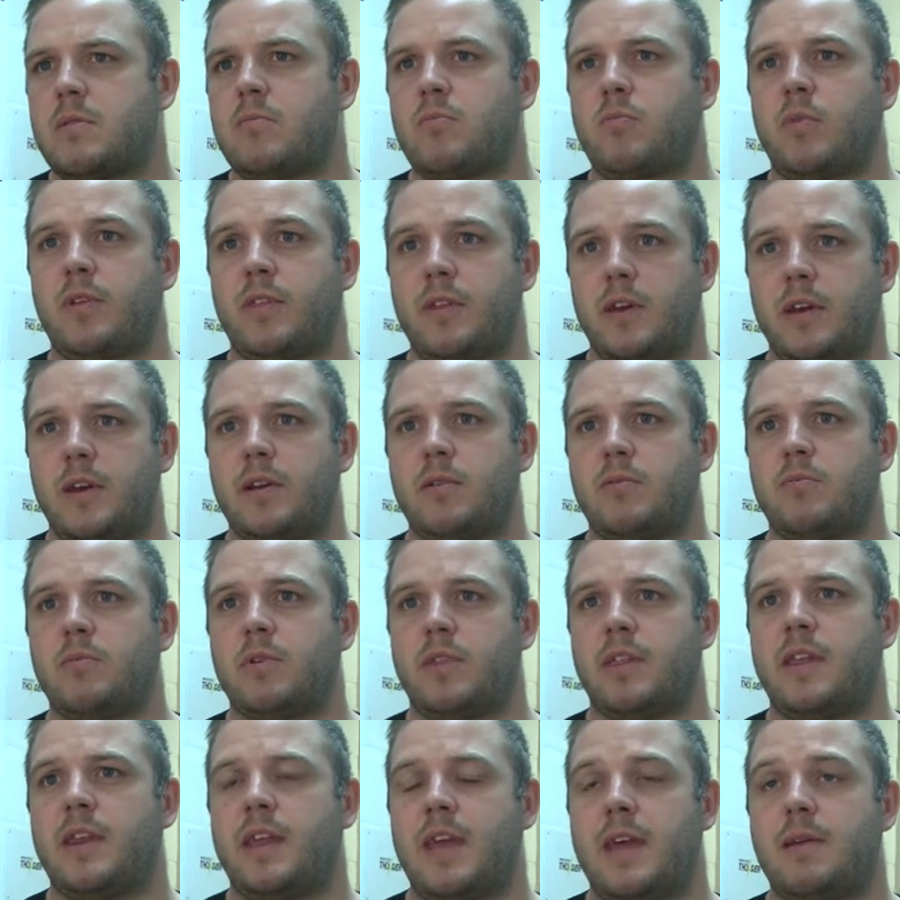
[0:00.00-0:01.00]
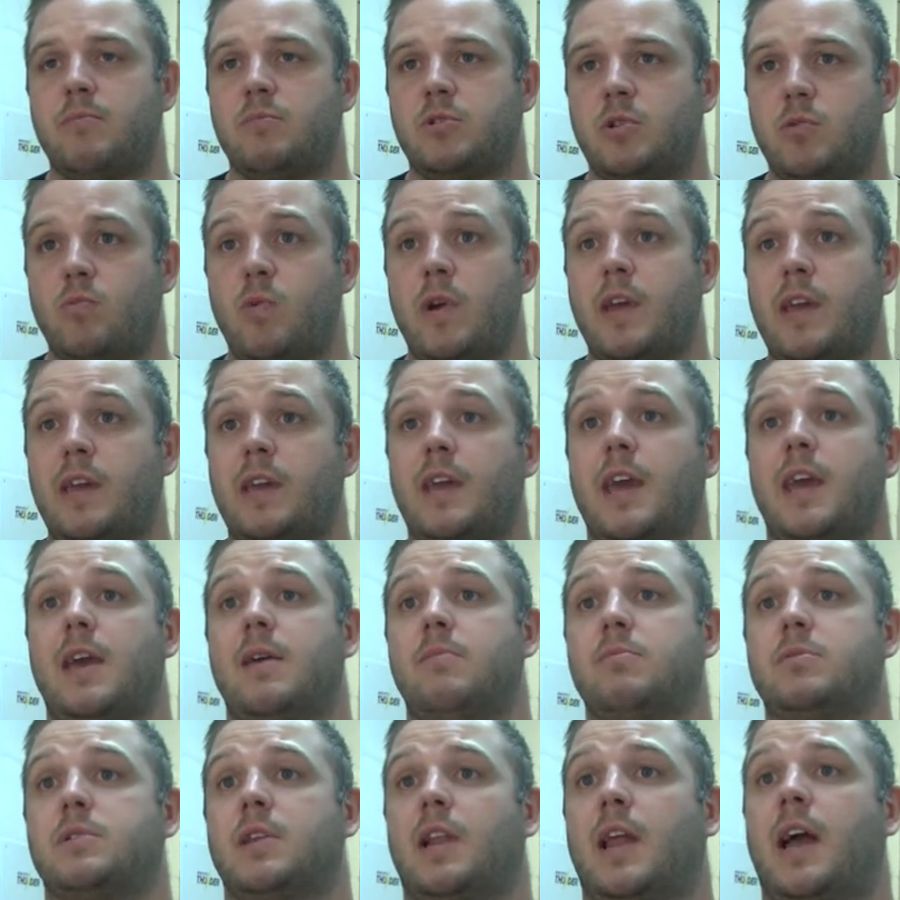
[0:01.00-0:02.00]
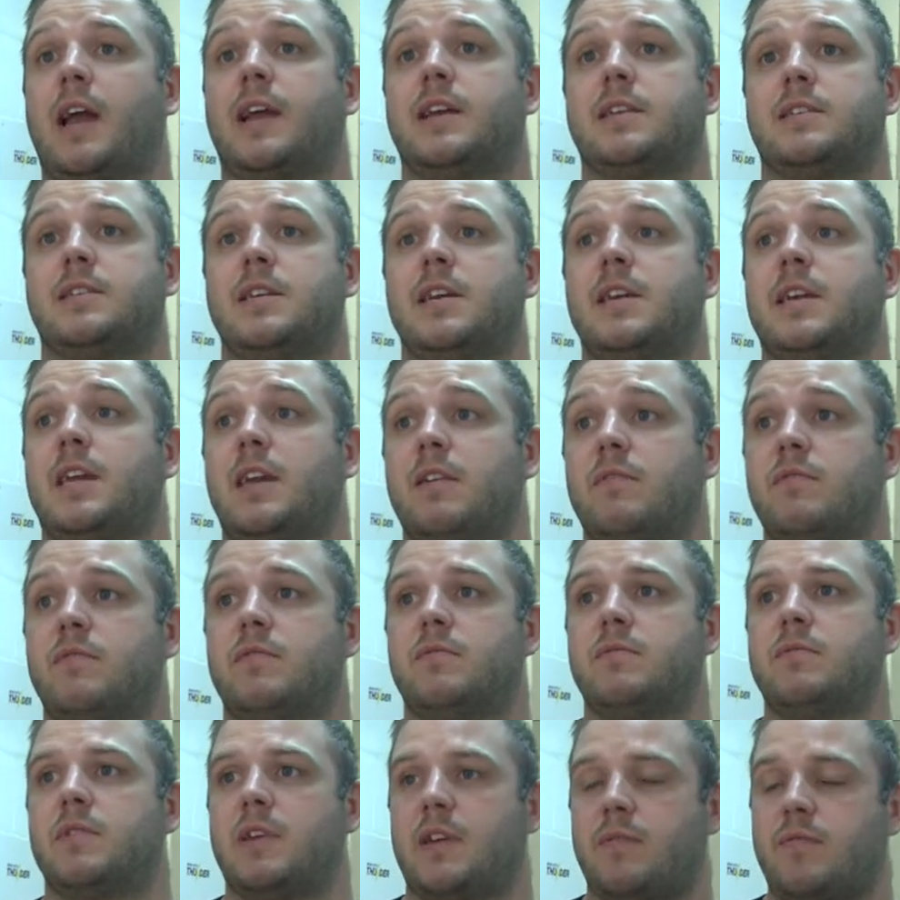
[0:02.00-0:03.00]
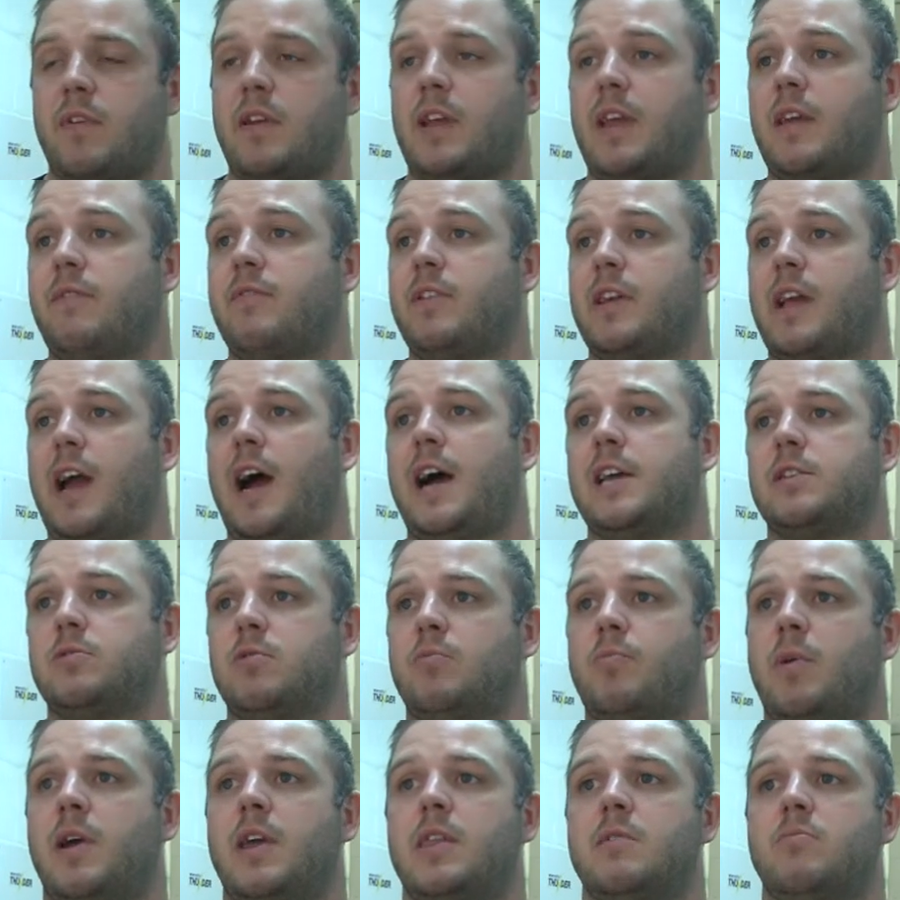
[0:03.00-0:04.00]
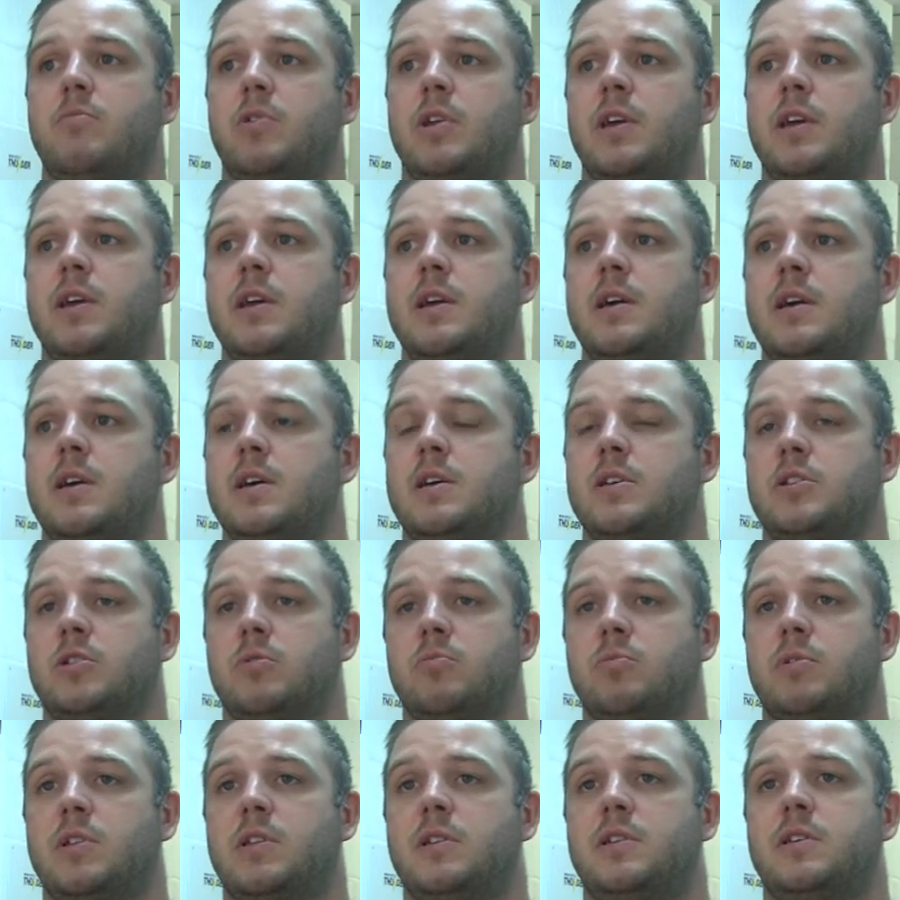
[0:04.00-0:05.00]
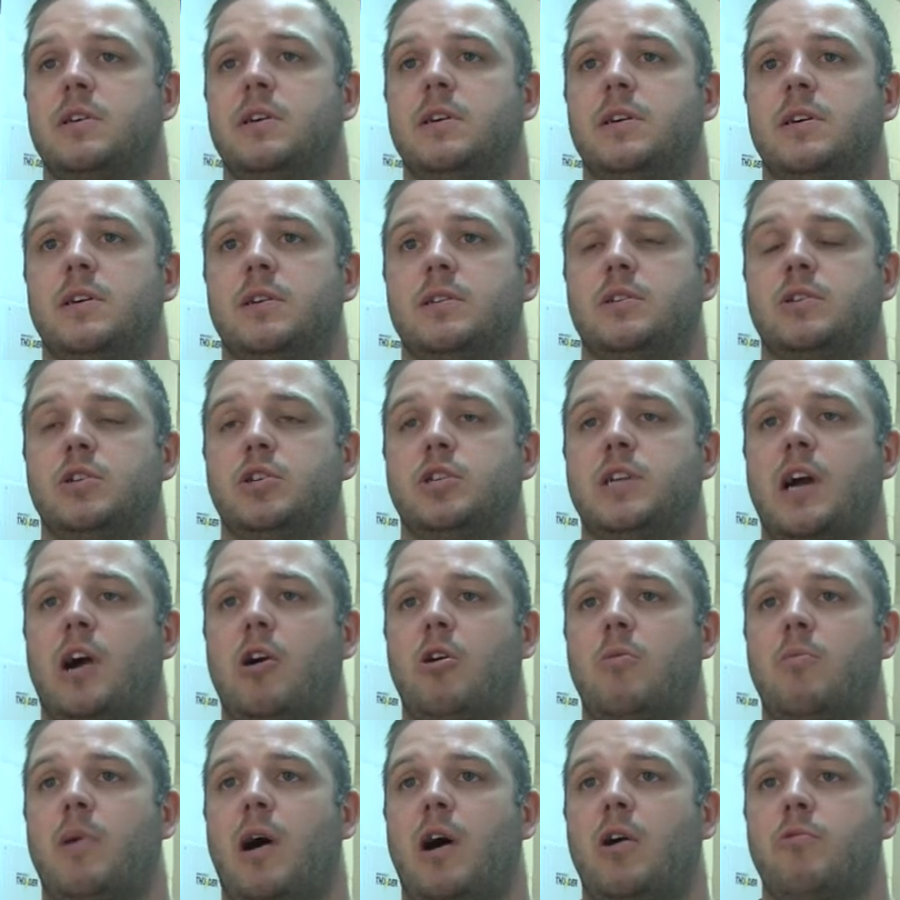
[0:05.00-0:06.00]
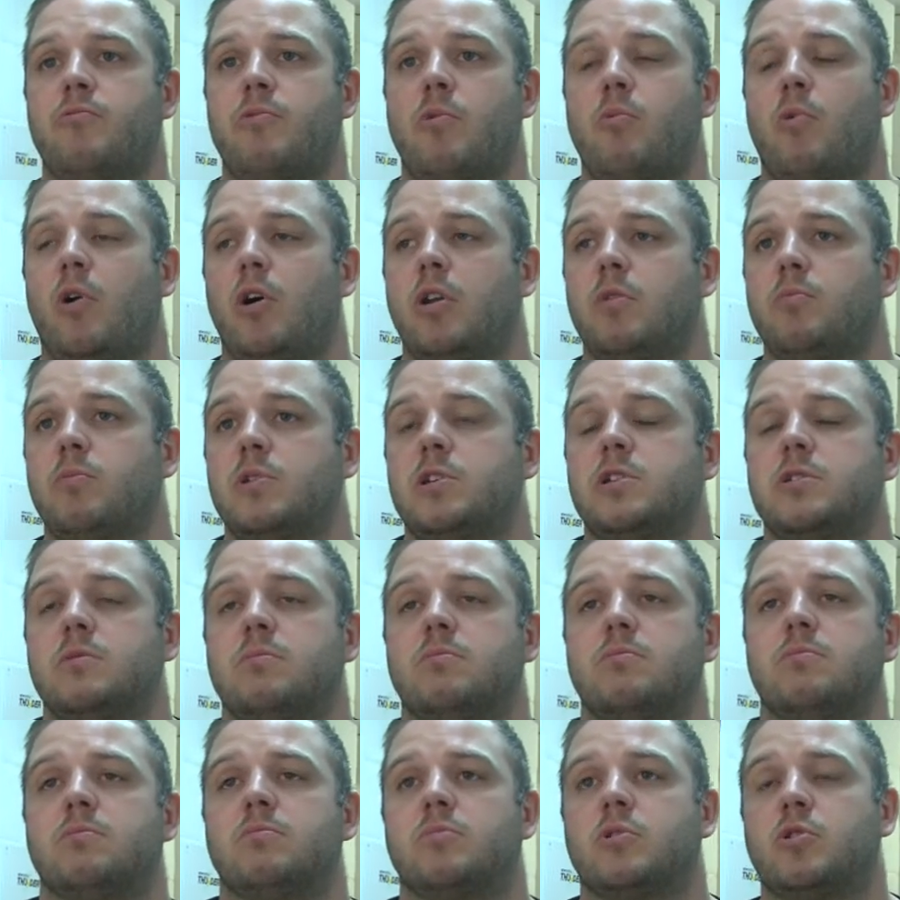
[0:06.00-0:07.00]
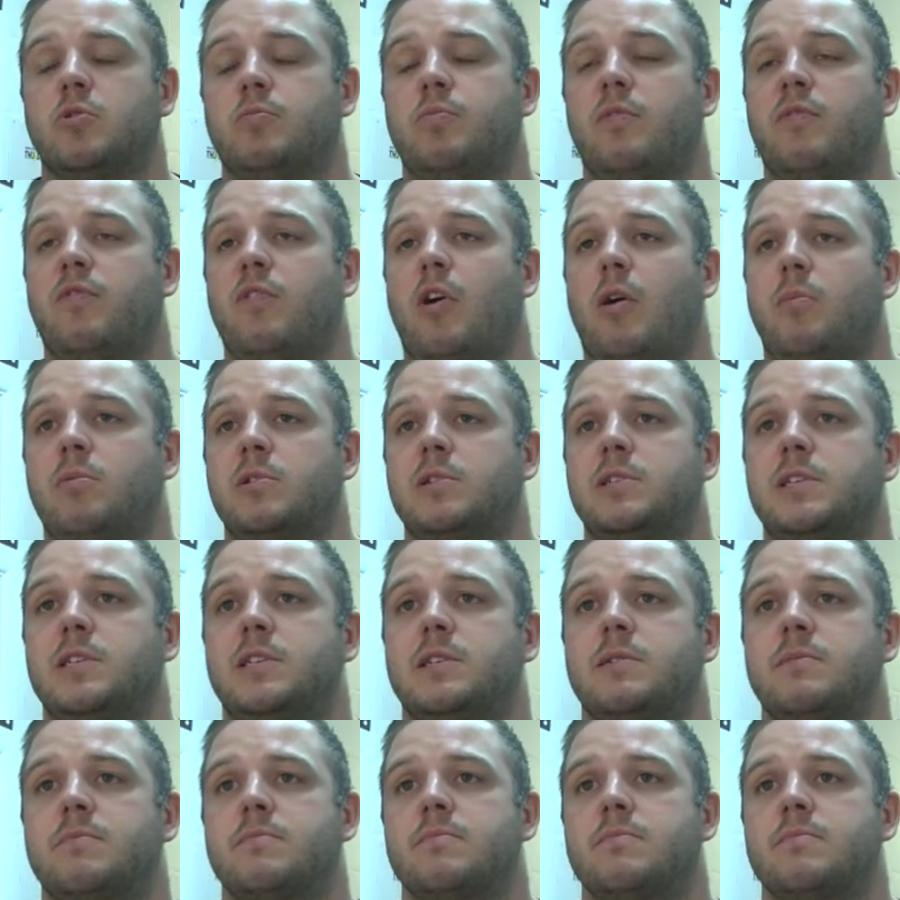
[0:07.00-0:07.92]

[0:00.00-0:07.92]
with an aim to win games, and like I say, give the guys who are paying the money something to shout about and reward them with some good performances.